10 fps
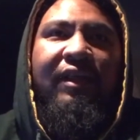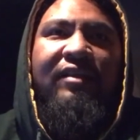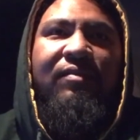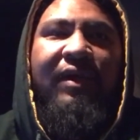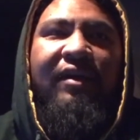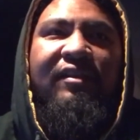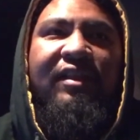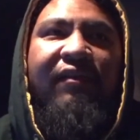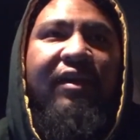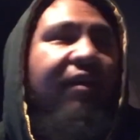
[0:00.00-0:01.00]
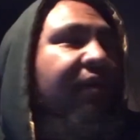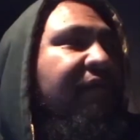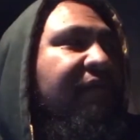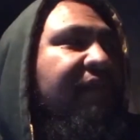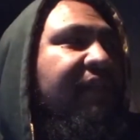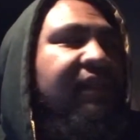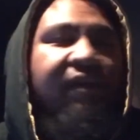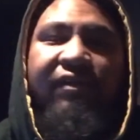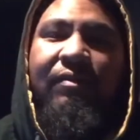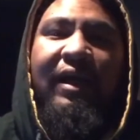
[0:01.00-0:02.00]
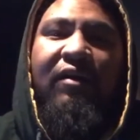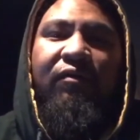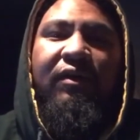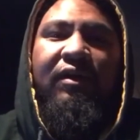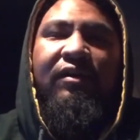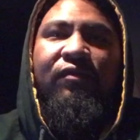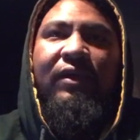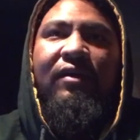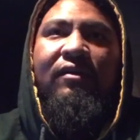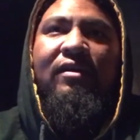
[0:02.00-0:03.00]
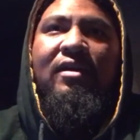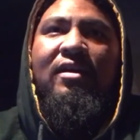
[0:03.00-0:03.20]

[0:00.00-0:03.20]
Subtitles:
That's about a 757 mile run as well.